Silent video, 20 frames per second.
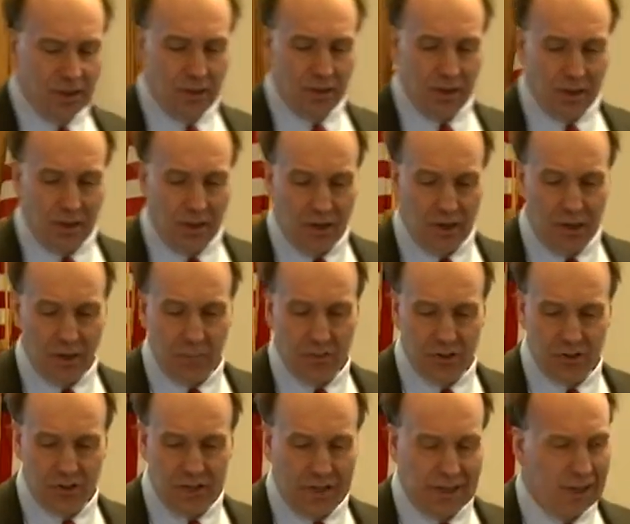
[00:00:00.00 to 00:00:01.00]
uh,
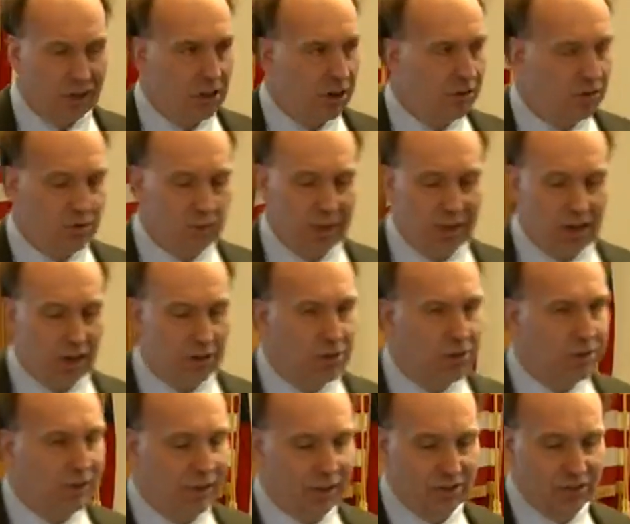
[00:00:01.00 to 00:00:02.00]
almost taken over by other
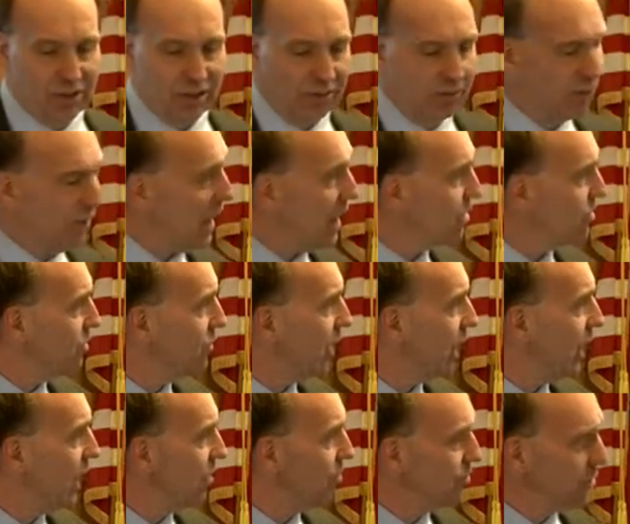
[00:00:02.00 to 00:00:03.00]
things like flash
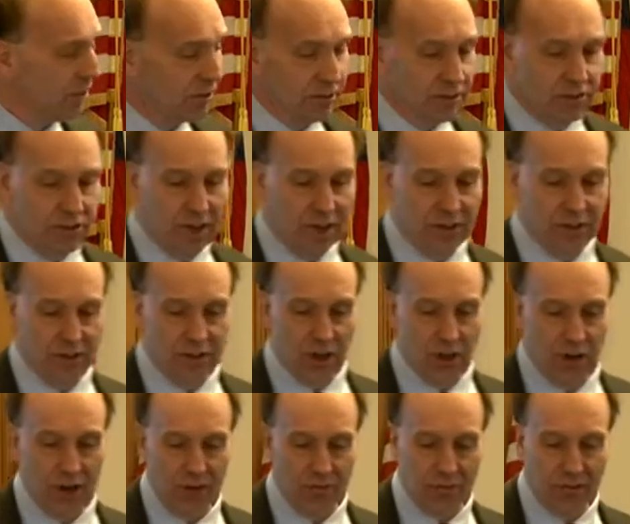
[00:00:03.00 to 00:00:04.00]
drives and, and so
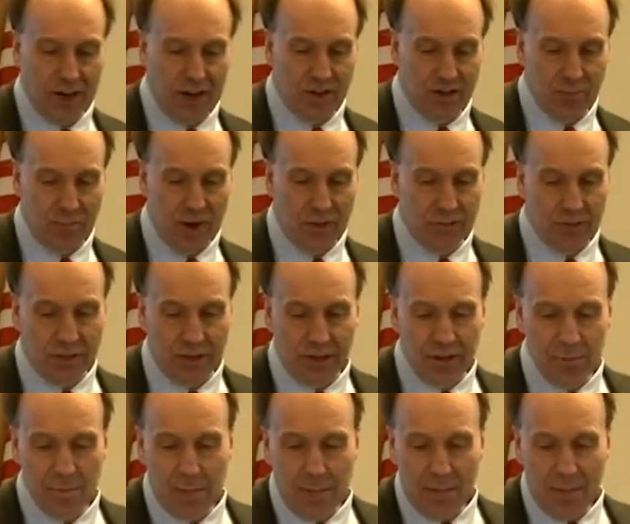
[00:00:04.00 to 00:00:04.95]
on, flash memory.